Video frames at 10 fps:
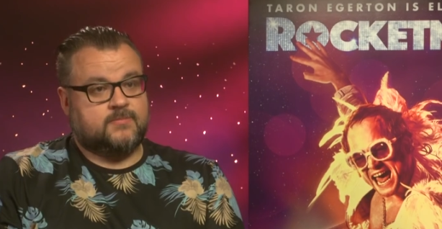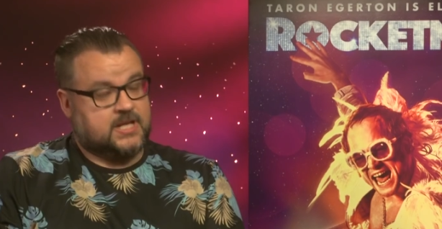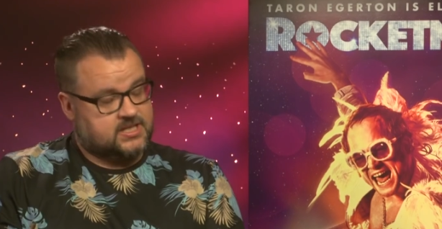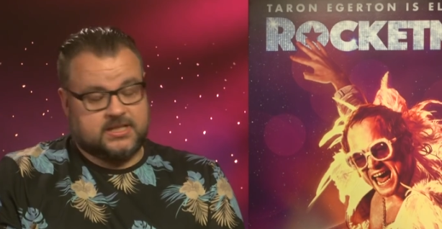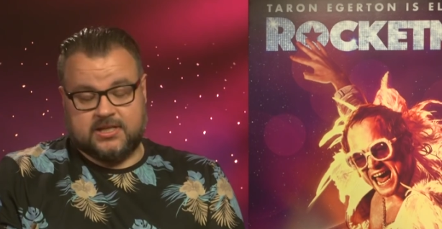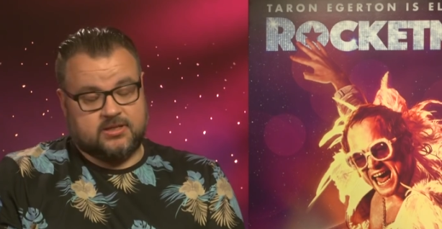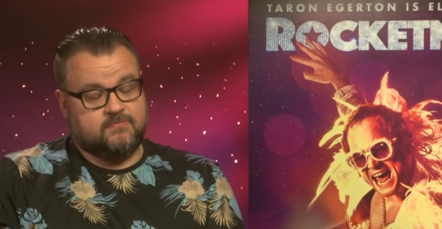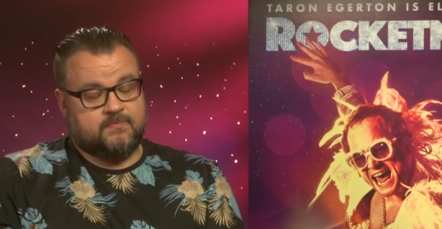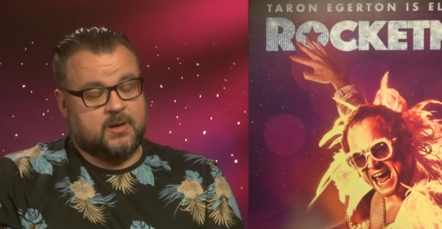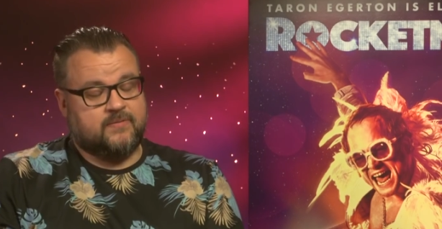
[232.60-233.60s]
Speaker 1: That's that's a
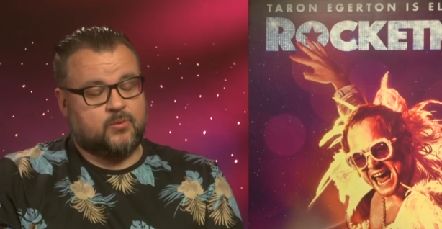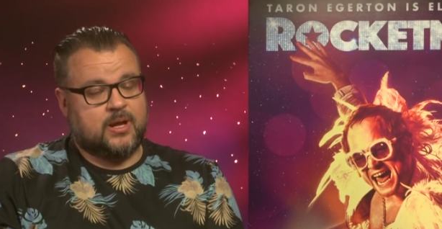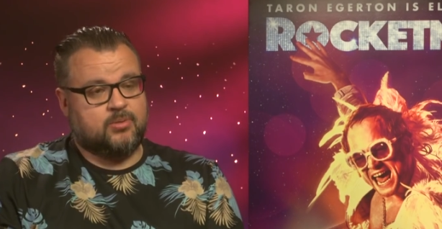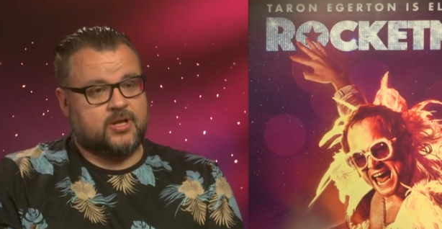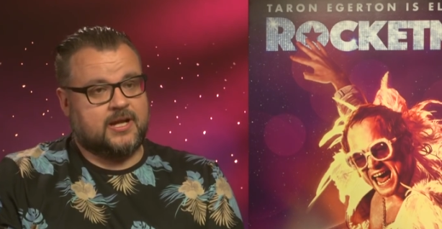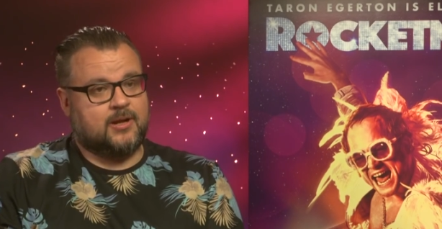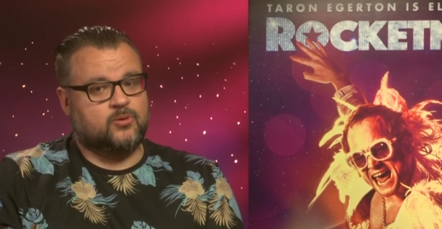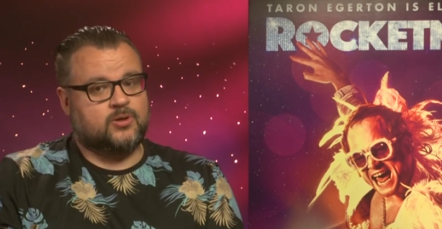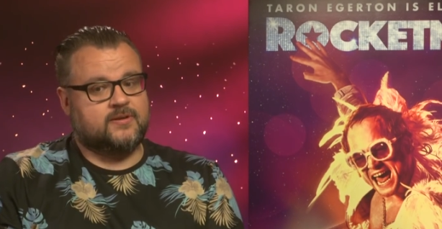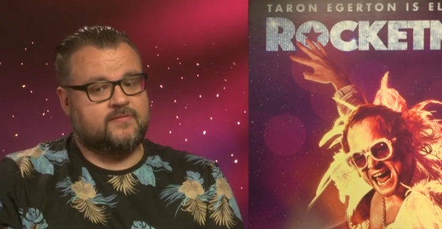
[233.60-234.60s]
perfect way of putting it. And
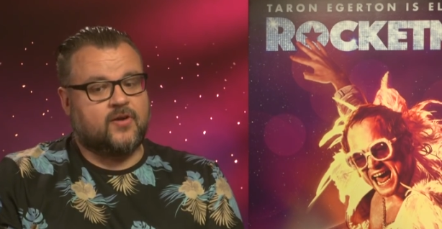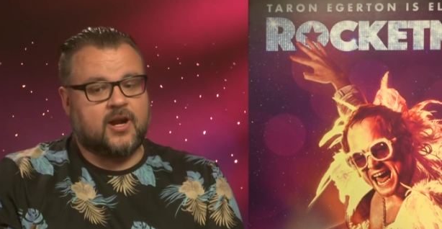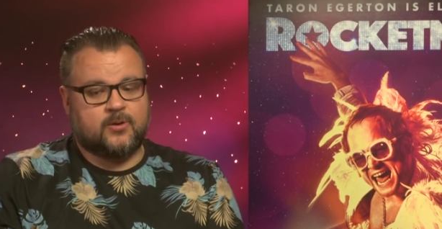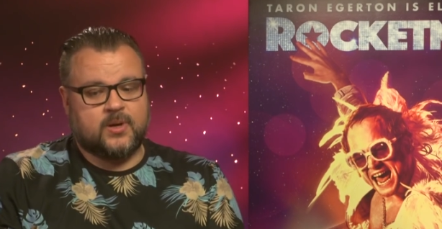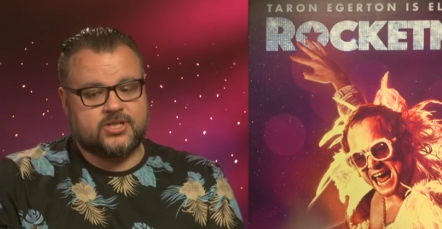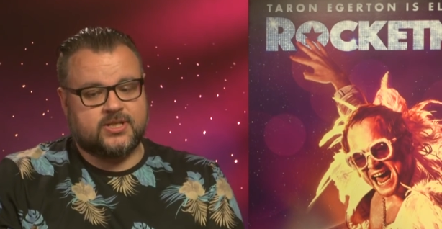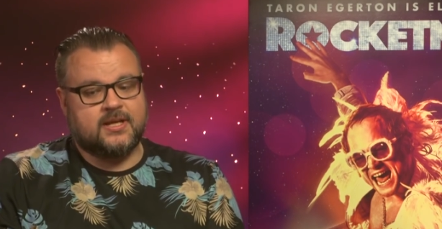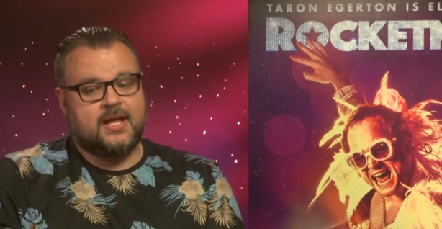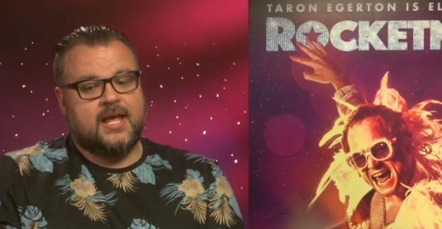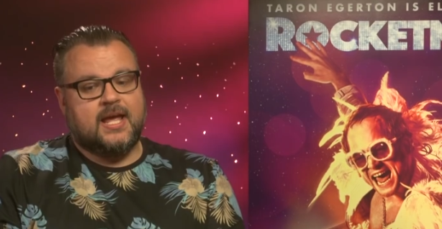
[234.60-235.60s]
one final
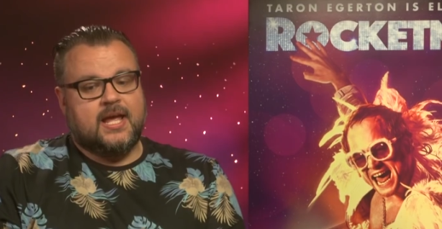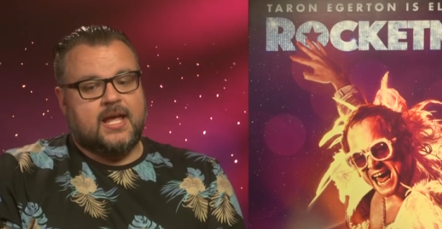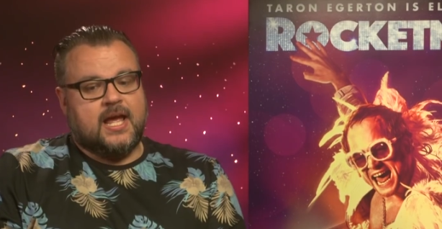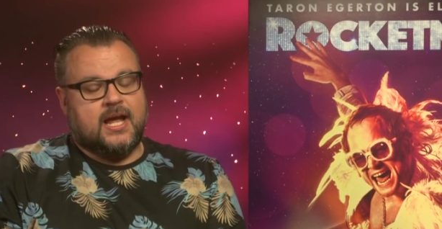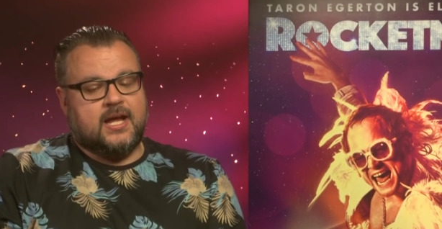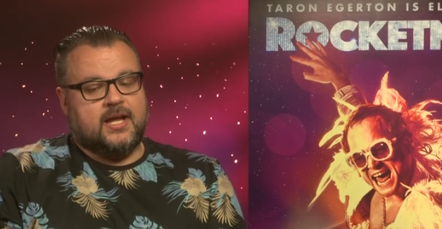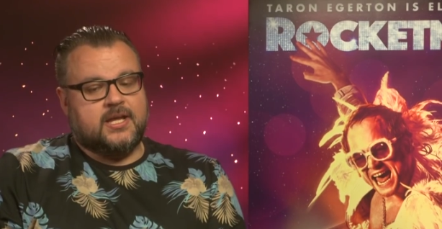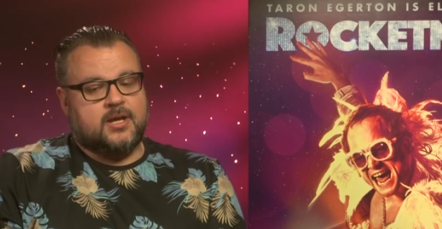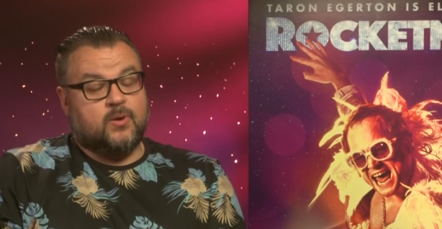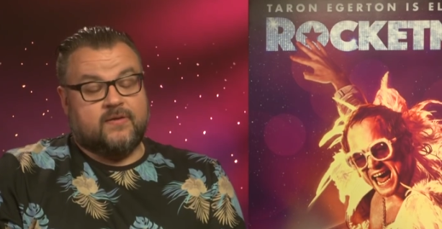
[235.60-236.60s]
question. Uh,
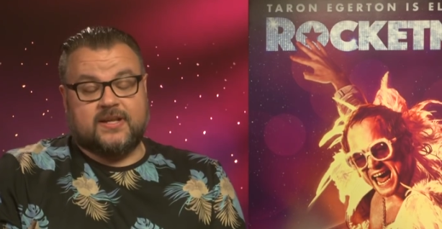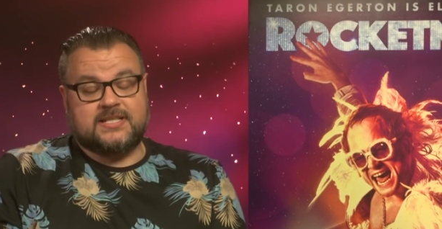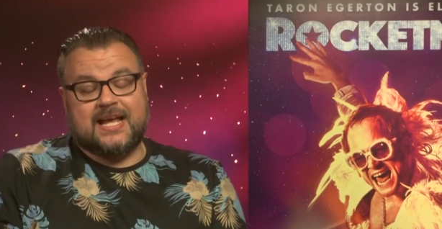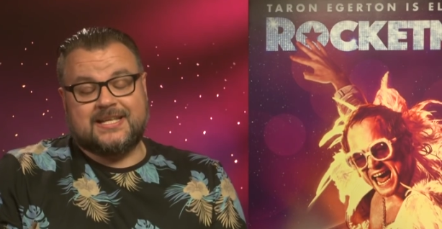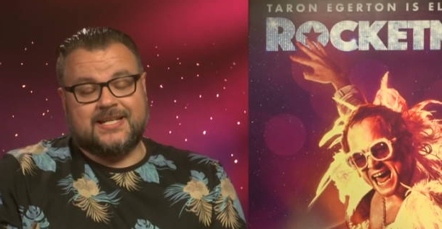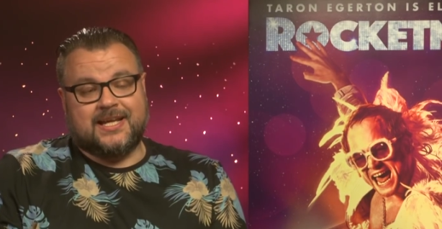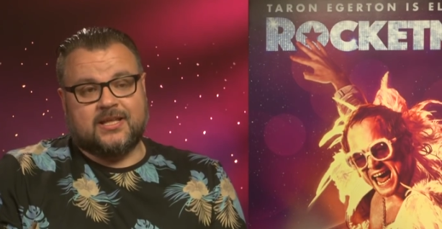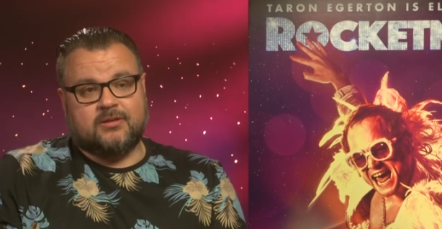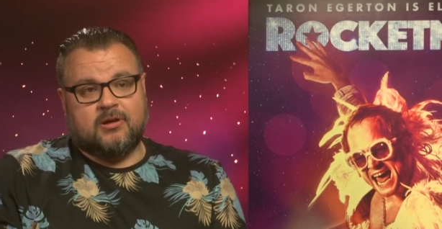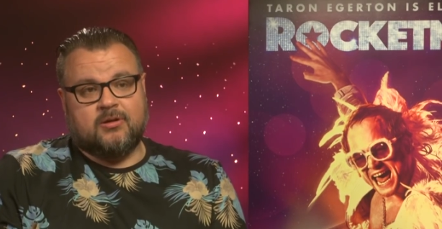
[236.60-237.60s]
you were fantastic
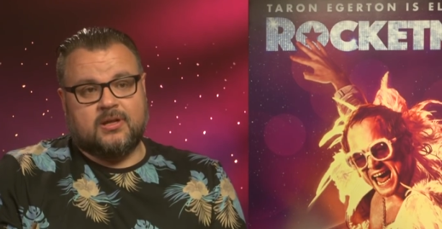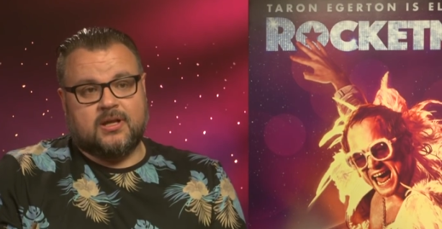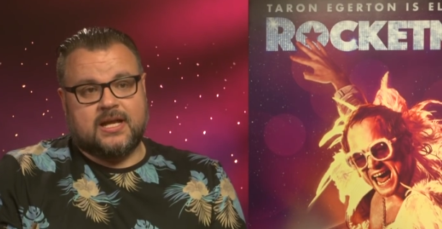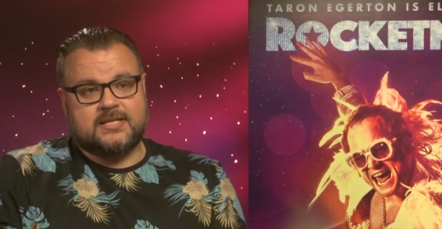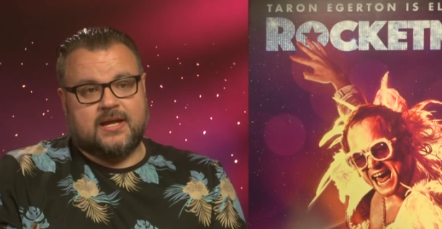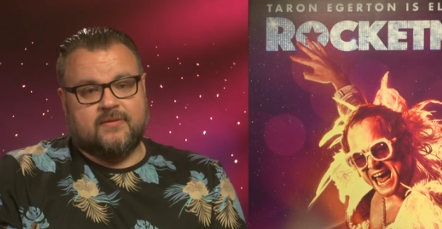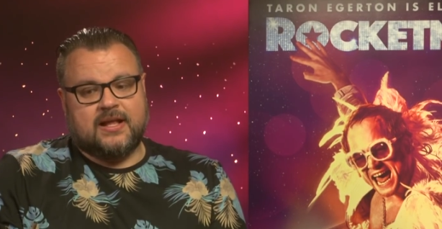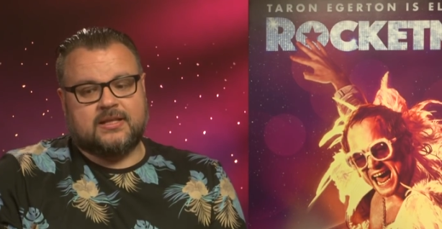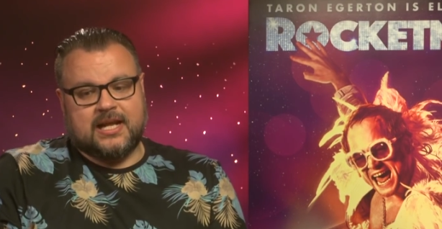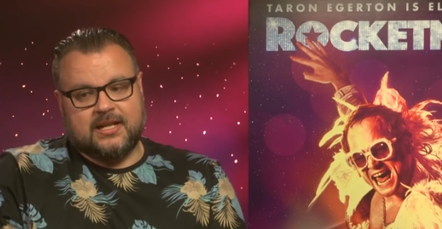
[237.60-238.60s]
in the role as
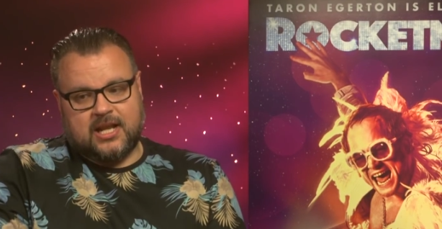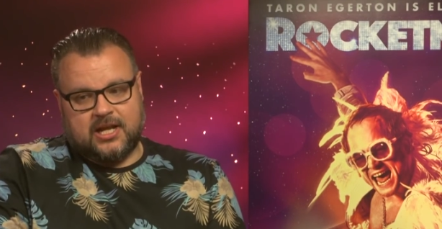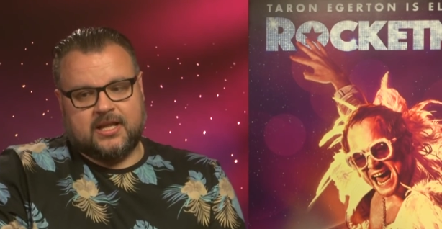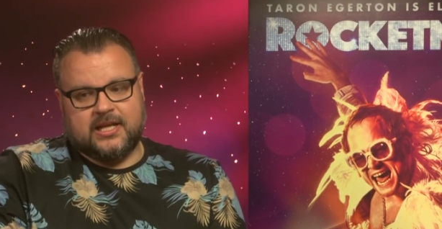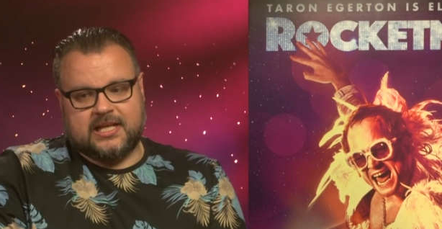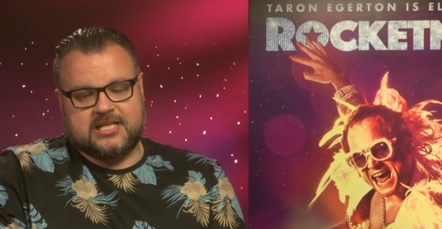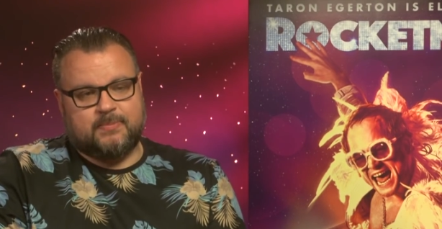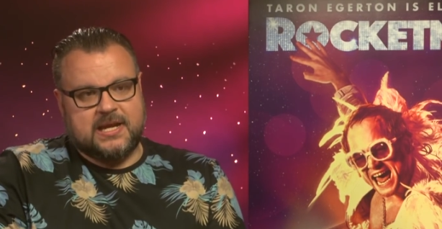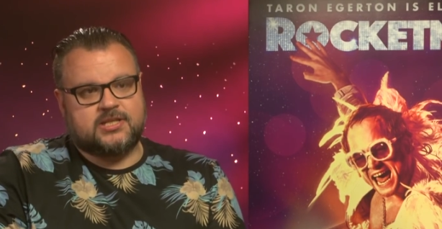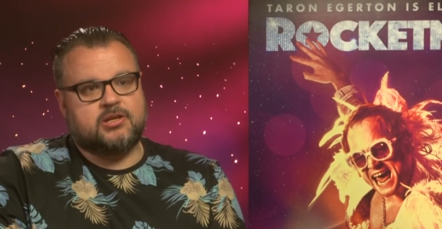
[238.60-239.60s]
Elton, and like Thank I think that
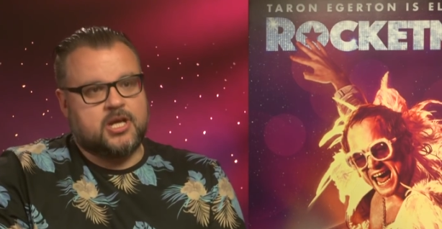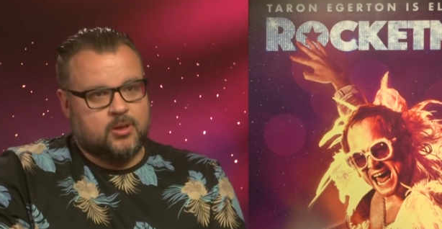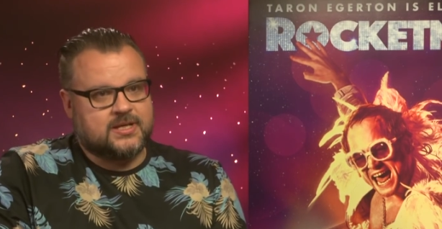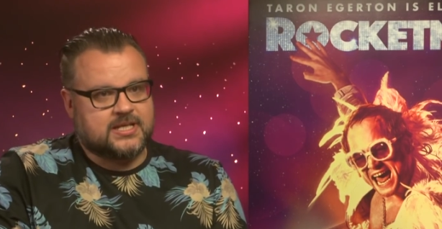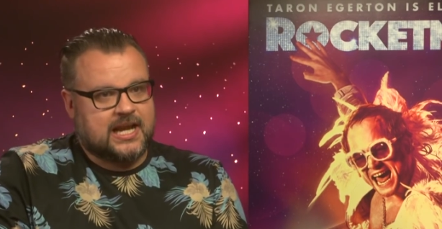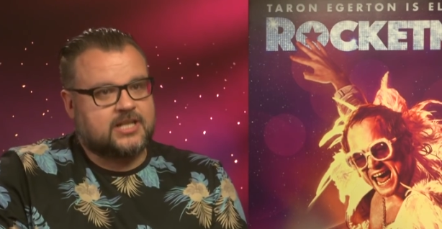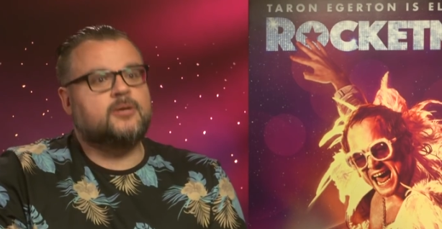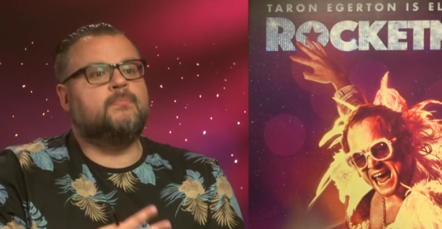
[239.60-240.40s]
speaks to you as an actor.